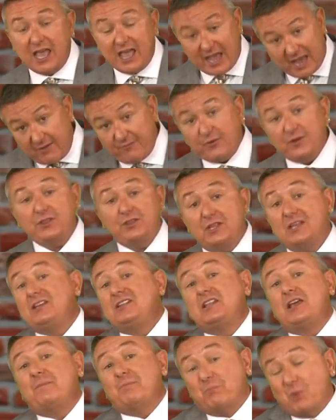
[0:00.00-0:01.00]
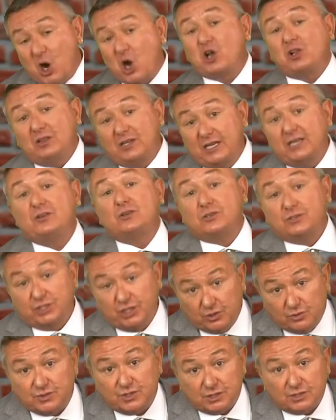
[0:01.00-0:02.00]
Everything that Mark Leader
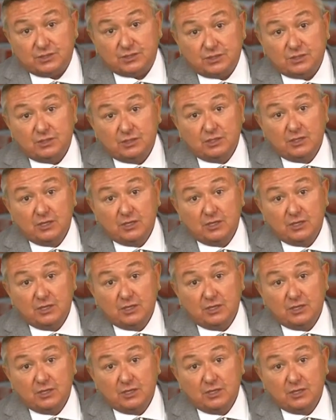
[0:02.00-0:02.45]
uses